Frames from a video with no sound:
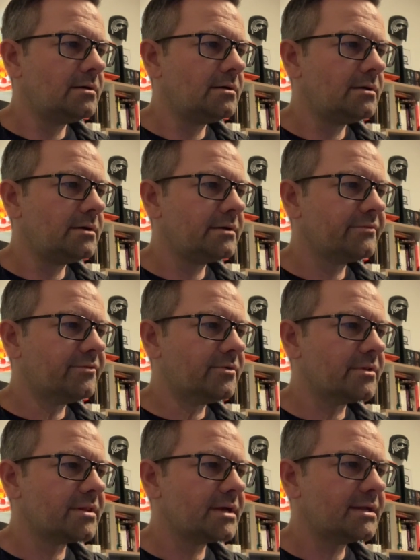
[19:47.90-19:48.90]
And
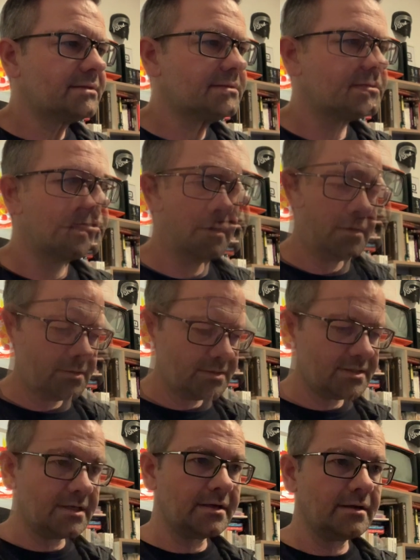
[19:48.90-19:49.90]
for that,
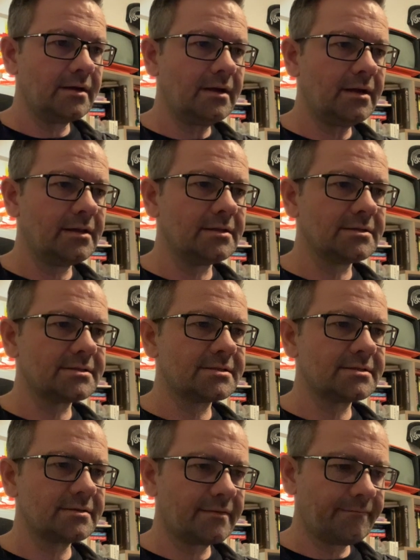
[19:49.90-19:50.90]
say
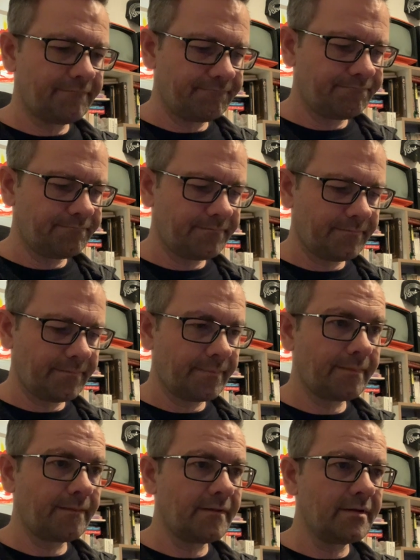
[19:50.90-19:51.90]
else
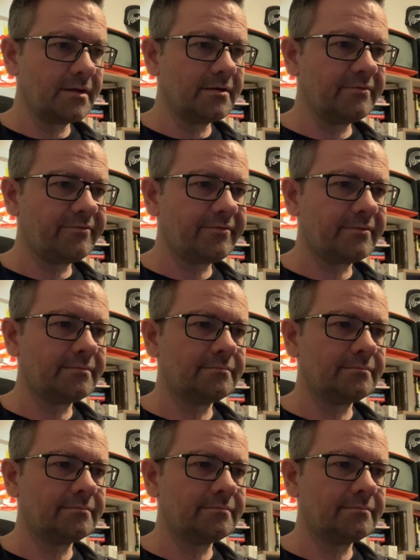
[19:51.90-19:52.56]
if,